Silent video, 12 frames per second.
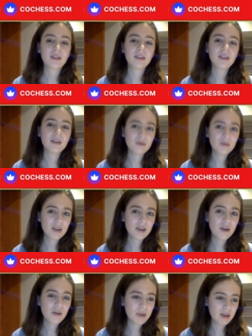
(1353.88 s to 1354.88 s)
Though it
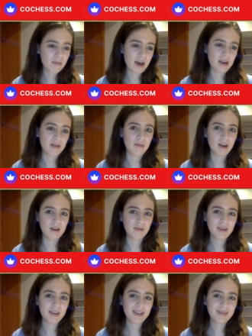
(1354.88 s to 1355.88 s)
could be a better minor
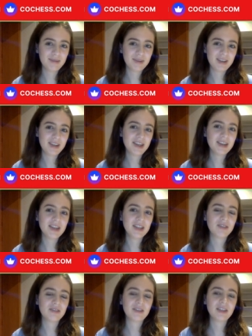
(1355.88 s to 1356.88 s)
piece, but here
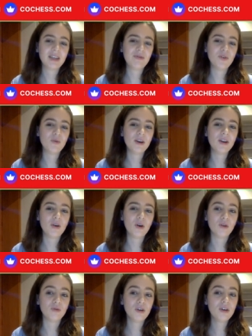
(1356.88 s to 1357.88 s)
it's if you win a
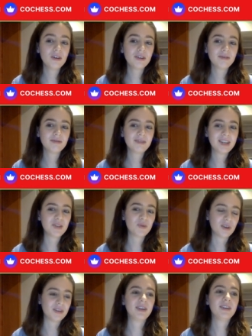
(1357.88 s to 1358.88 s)
whole rook, it's
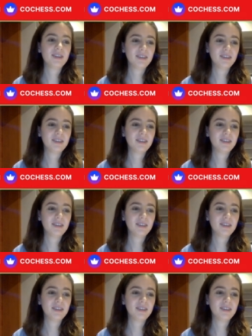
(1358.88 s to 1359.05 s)
worth it.